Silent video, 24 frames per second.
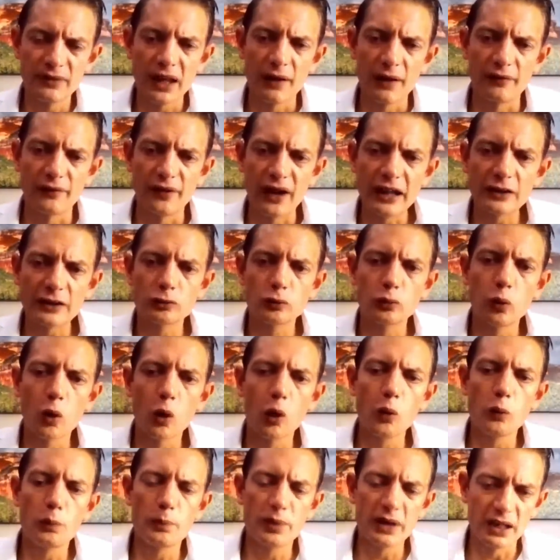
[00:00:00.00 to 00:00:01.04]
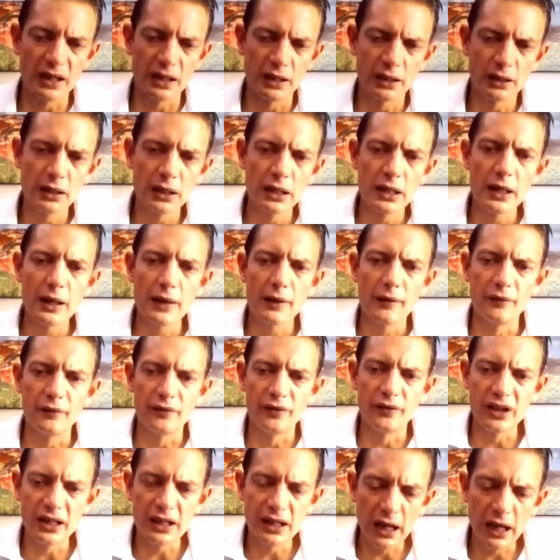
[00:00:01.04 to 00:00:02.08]
that will be
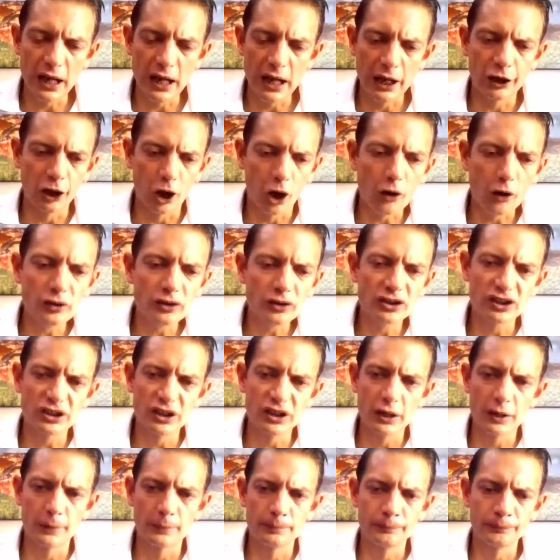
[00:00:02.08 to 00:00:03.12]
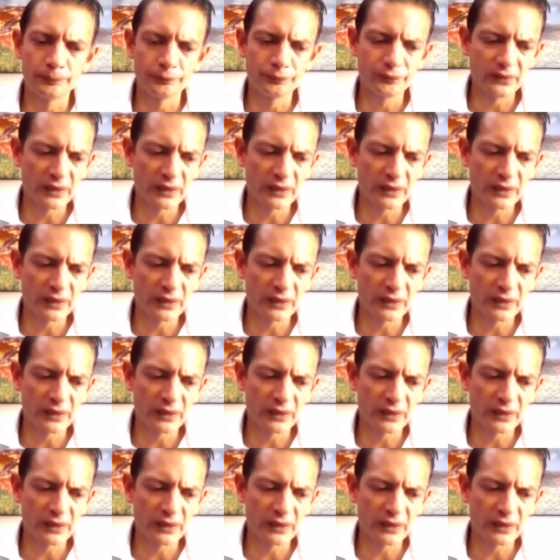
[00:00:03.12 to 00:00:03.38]
the long-term